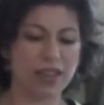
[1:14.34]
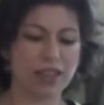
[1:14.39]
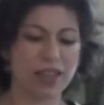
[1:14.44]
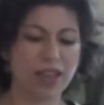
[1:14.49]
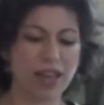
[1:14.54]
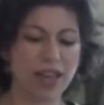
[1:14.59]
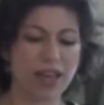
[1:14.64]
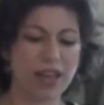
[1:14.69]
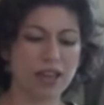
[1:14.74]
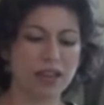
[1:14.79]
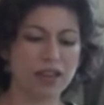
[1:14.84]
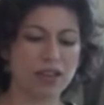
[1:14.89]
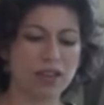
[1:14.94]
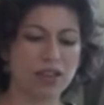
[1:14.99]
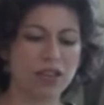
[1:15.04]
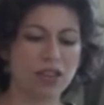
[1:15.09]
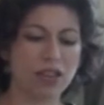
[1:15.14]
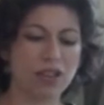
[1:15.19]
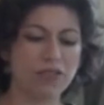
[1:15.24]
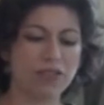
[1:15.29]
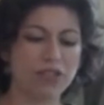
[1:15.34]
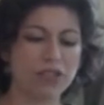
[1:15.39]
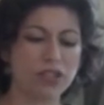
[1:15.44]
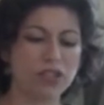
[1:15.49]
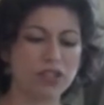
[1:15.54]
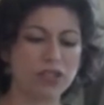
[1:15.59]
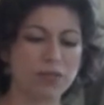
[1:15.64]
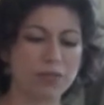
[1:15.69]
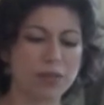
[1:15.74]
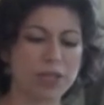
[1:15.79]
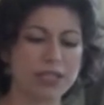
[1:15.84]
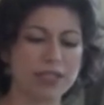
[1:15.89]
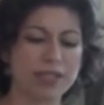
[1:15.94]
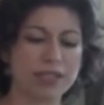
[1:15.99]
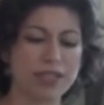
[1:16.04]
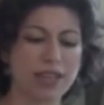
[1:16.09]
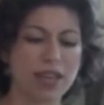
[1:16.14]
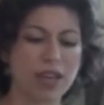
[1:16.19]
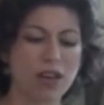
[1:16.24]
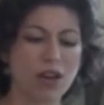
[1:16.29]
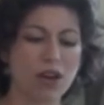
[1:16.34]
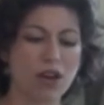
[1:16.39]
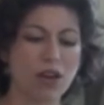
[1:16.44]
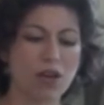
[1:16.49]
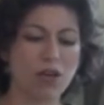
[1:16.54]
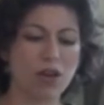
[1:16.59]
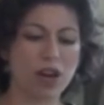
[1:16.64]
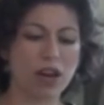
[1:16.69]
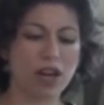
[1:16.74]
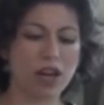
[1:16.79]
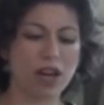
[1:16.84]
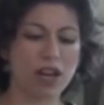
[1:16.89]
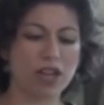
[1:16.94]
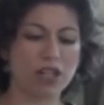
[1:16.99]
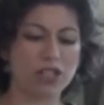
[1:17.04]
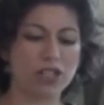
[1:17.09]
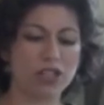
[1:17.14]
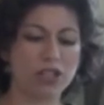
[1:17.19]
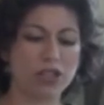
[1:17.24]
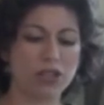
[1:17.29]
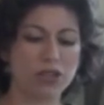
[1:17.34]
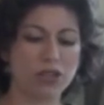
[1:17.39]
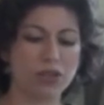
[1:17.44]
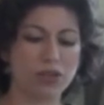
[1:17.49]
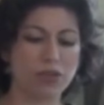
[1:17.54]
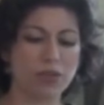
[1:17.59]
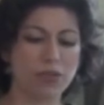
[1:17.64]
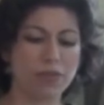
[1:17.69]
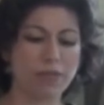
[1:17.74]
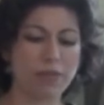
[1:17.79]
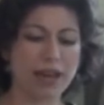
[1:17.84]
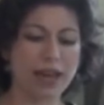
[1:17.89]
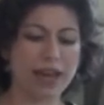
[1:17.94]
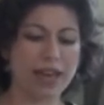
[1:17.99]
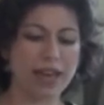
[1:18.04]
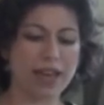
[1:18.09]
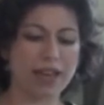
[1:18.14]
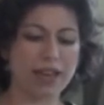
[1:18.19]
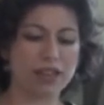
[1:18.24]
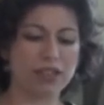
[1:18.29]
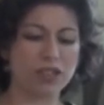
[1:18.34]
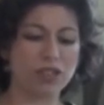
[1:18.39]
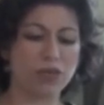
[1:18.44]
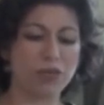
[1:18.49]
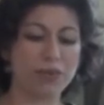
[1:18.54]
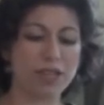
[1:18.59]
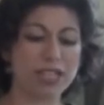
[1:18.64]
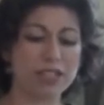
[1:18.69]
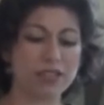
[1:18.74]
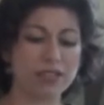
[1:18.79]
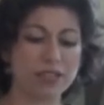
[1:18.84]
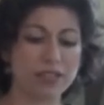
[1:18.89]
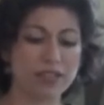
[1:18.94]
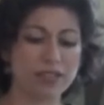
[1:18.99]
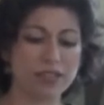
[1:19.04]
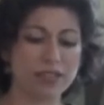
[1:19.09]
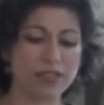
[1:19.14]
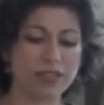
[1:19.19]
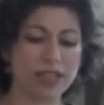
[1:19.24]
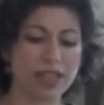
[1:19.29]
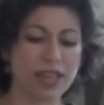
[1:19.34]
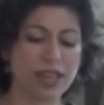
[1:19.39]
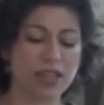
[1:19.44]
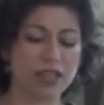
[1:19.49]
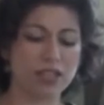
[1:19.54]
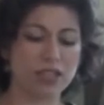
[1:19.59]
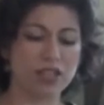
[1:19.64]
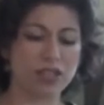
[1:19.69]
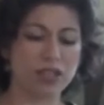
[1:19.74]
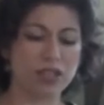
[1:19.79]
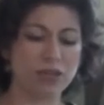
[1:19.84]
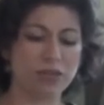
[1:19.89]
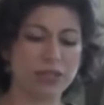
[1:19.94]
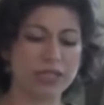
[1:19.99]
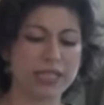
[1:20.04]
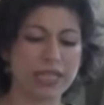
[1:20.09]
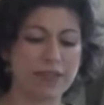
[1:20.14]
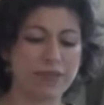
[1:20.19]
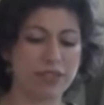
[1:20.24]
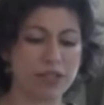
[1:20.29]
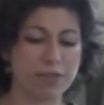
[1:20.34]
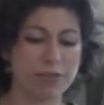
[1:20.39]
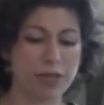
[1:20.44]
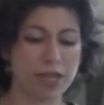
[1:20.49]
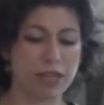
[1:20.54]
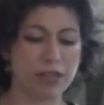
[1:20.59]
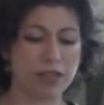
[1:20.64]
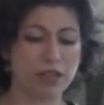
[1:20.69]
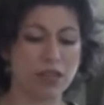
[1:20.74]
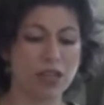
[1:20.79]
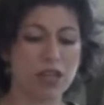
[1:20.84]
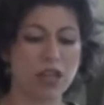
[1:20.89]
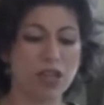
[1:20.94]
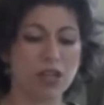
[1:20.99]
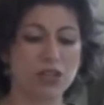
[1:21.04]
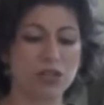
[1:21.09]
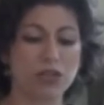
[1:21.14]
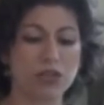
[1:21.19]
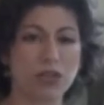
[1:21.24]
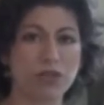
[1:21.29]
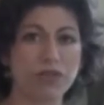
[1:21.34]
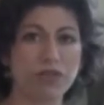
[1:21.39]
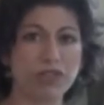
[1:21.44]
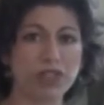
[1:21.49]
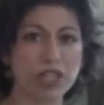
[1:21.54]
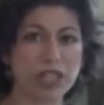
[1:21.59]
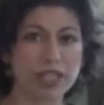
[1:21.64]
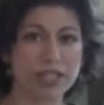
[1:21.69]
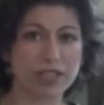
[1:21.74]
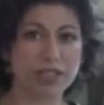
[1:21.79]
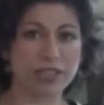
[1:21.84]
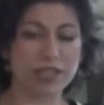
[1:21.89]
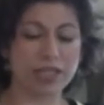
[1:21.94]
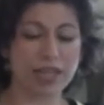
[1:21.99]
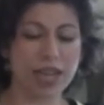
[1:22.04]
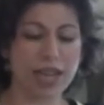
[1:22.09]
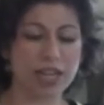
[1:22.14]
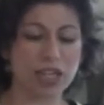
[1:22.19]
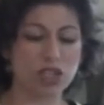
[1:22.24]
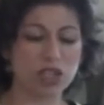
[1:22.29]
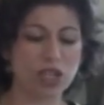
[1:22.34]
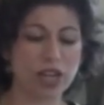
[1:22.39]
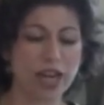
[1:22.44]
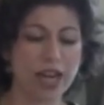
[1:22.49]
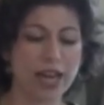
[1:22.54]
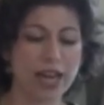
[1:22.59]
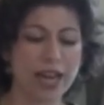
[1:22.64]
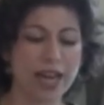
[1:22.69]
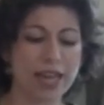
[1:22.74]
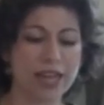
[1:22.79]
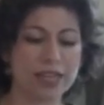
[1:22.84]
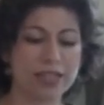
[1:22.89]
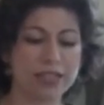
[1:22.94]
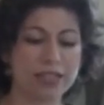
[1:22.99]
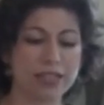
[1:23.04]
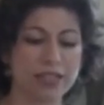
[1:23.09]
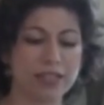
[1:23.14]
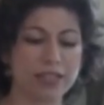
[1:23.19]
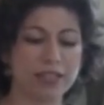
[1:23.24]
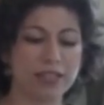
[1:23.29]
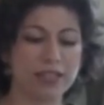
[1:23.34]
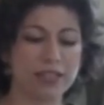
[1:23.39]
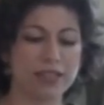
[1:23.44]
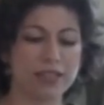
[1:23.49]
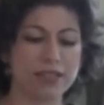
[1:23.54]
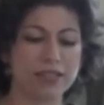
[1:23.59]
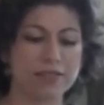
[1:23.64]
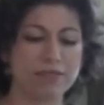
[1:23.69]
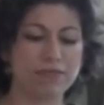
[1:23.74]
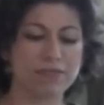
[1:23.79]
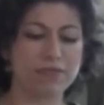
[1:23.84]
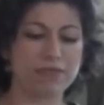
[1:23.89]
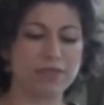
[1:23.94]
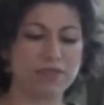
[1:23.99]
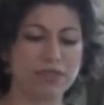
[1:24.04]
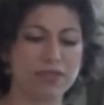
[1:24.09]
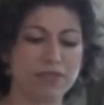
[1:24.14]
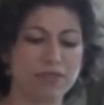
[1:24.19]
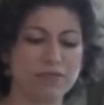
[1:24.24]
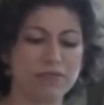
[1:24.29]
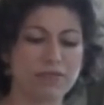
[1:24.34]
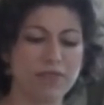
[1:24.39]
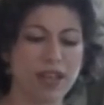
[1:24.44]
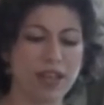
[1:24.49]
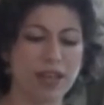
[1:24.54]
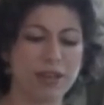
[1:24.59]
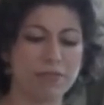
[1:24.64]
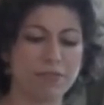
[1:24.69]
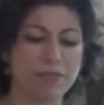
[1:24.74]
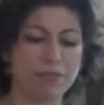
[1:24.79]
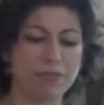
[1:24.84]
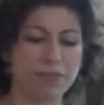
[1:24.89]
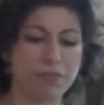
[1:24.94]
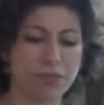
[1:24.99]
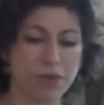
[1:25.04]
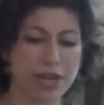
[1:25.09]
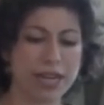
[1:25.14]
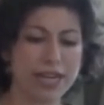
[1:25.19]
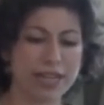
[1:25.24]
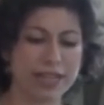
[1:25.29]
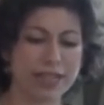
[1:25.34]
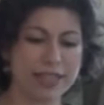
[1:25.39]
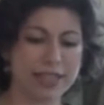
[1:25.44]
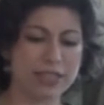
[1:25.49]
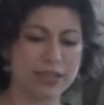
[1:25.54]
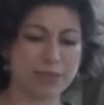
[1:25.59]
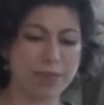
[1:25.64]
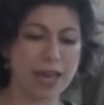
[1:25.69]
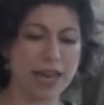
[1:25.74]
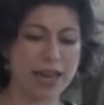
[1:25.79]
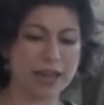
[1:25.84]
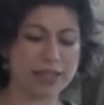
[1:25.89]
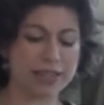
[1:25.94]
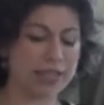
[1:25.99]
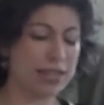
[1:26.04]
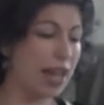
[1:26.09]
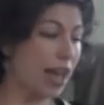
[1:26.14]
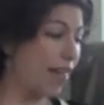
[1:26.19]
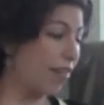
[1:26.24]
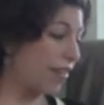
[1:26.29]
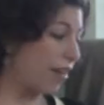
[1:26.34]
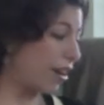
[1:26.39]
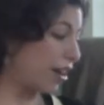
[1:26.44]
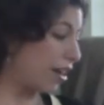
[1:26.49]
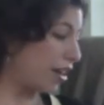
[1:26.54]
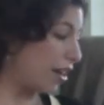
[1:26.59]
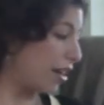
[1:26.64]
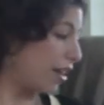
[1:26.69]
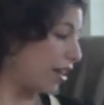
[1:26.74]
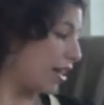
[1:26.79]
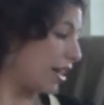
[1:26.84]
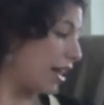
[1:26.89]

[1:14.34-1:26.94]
then the first two places I go are to my tweezers and to a safety pin. So first I tried Um, braiding this back together